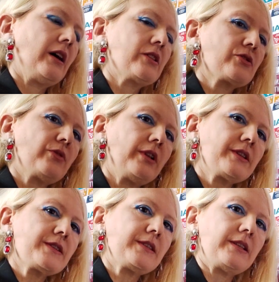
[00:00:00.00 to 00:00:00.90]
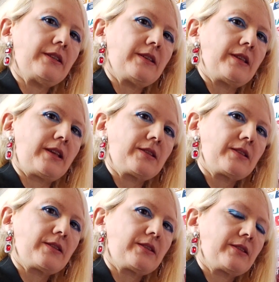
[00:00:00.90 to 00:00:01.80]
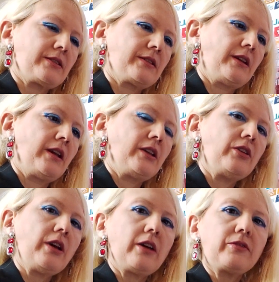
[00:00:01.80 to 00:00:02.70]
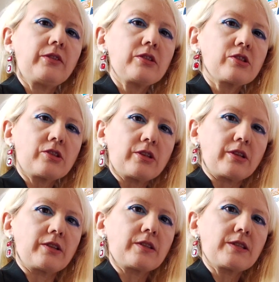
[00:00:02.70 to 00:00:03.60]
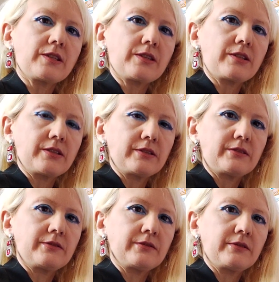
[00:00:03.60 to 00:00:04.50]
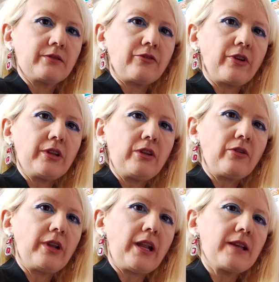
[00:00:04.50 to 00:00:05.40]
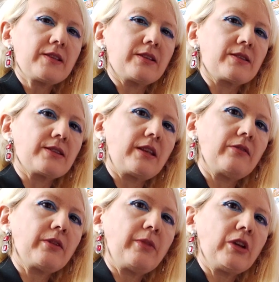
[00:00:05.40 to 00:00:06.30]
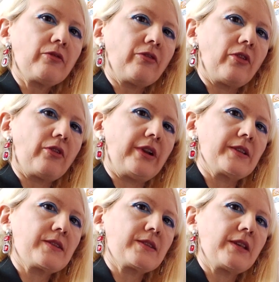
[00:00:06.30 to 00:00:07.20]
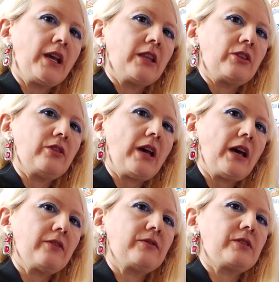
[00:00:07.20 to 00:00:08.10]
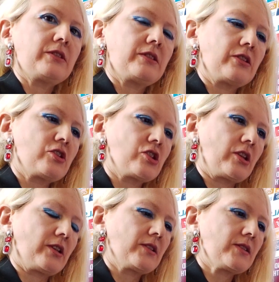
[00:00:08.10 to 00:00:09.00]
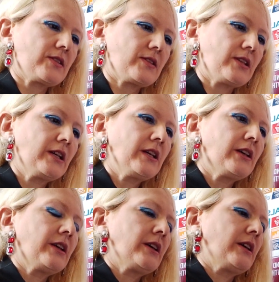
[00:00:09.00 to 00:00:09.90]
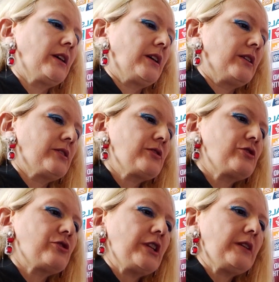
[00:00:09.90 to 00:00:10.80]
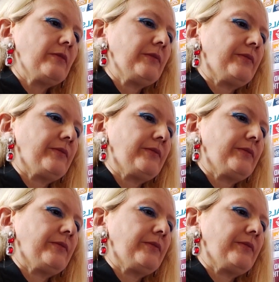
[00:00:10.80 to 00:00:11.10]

As world citizens, you have the chance for a new renaissance, even beyond Florence. You have the chance to dream